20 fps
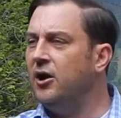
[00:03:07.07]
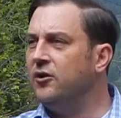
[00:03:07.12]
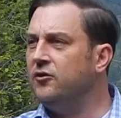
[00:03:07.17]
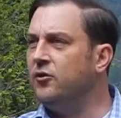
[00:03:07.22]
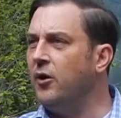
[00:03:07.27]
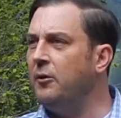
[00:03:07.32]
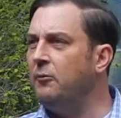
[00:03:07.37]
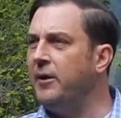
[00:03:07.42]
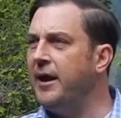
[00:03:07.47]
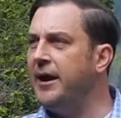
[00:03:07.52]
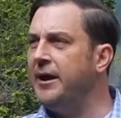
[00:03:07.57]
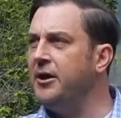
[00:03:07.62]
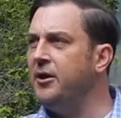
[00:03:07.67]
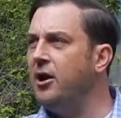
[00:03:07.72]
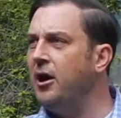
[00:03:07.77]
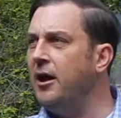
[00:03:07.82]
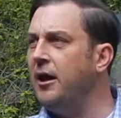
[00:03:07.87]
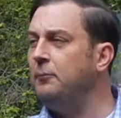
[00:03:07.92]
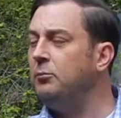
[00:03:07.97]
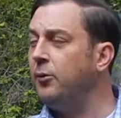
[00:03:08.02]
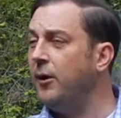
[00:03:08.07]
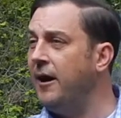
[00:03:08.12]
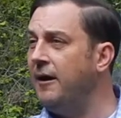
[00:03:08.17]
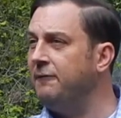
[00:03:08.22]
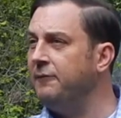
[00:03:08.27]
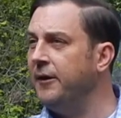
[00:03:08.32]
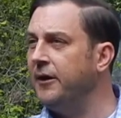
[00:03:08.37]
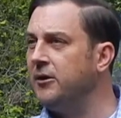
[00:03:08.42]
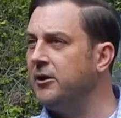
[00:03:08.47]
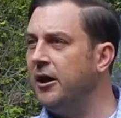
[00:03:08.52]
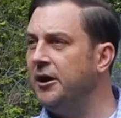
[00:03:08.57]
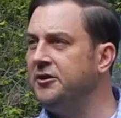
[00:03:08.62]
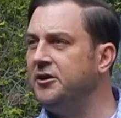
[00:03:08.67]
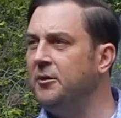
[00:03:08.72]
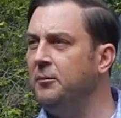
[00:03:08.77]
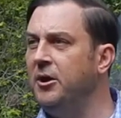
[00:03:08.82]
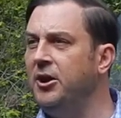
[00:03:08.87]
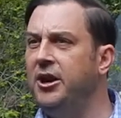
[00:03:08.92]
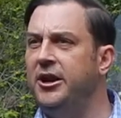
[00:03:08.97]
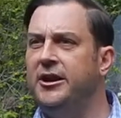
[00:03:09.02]
So I ran a nonprofit called
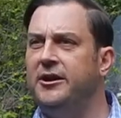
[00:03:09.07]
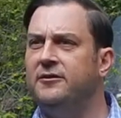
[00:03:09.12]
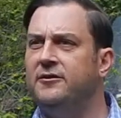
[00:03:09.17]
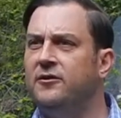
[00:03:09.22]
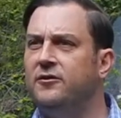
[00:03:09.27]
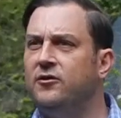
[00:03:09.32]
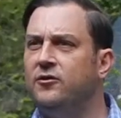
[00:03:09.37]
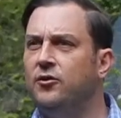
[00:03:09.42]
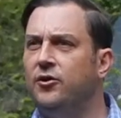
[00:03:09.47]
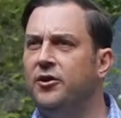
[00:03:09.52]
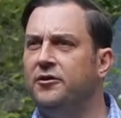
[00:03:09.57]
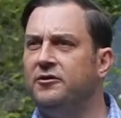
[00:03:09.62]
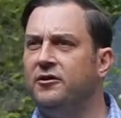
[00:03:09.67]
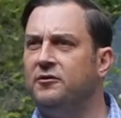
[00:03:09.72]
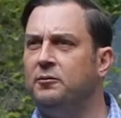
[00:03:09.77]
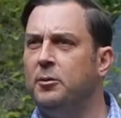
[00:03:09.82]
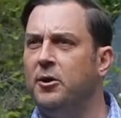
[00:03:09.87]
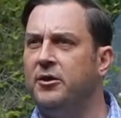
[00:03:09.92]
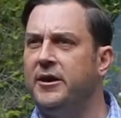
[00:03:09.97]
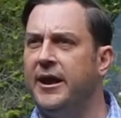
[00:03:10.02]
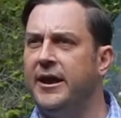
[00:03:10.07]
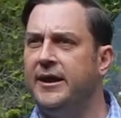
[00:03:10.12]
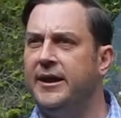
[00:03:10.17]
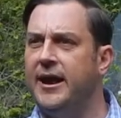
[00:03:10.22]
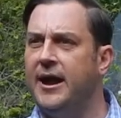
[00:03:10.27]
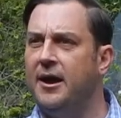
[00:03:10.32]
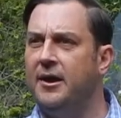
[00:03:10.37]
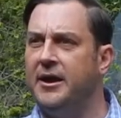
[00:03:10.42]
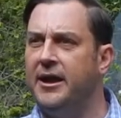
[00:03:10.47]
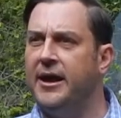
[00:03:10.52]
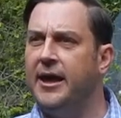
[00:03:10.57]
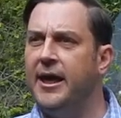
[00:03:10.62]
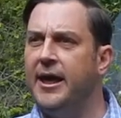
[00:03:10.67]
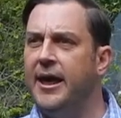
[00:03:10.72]
Communities and Schools of Spokane County.